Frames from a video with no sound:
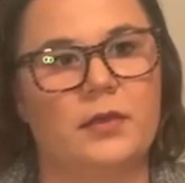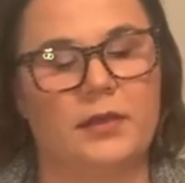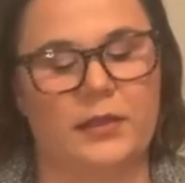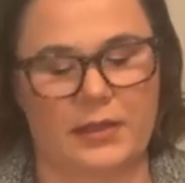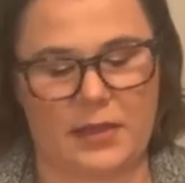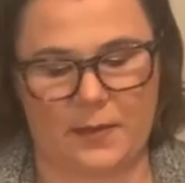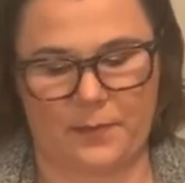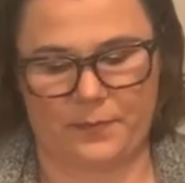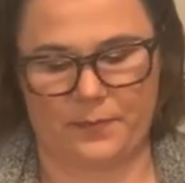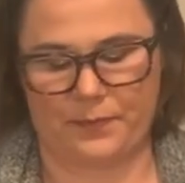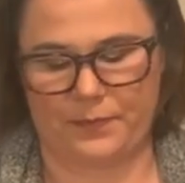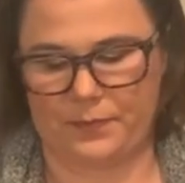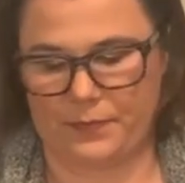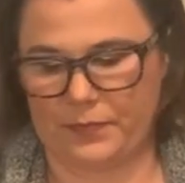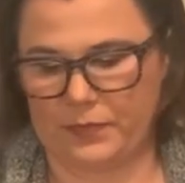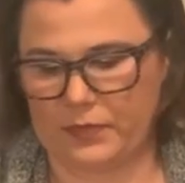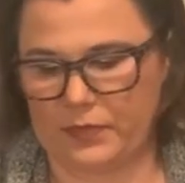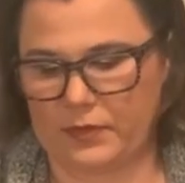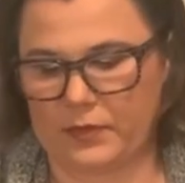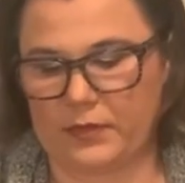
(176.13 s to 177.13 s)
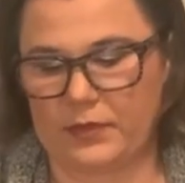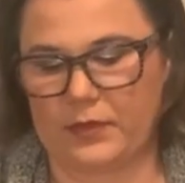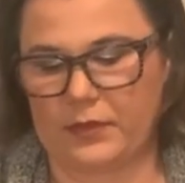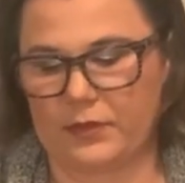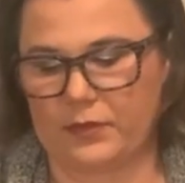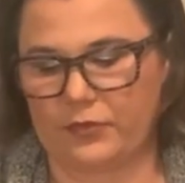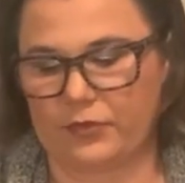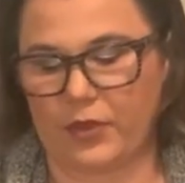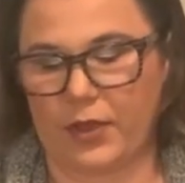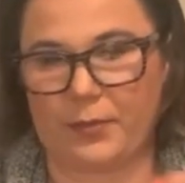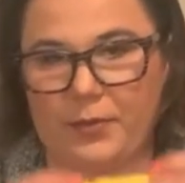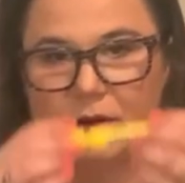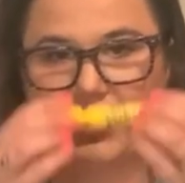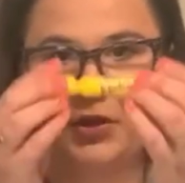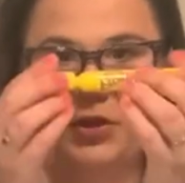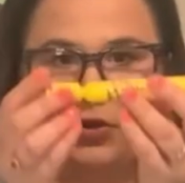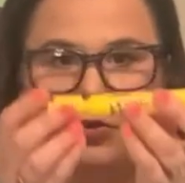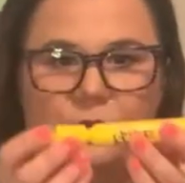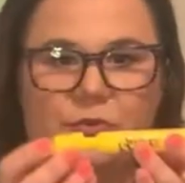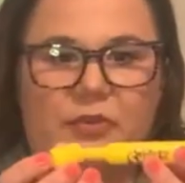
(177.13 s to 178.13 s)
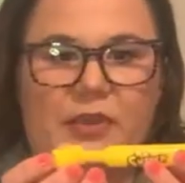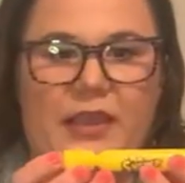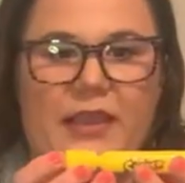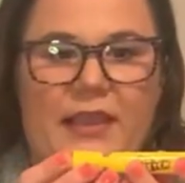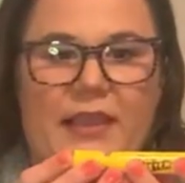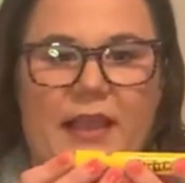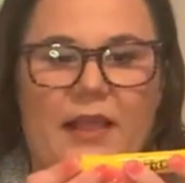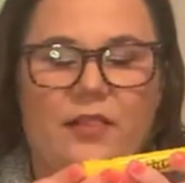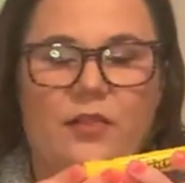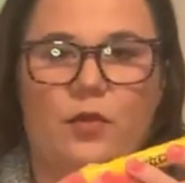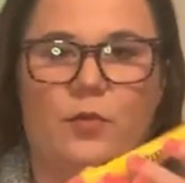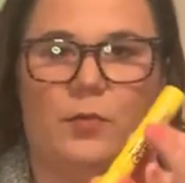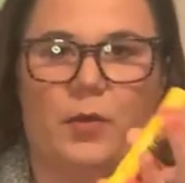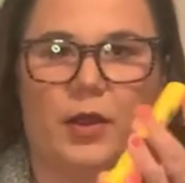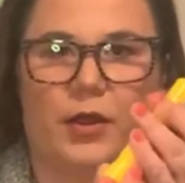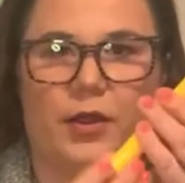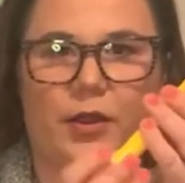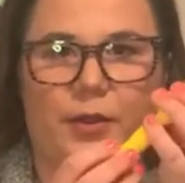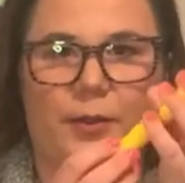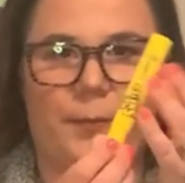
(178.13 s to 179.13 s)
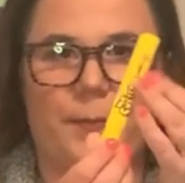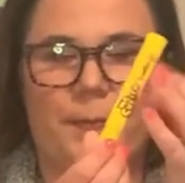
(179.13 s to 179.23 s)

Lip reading: Yeah. So I'm going to use a yellow marker.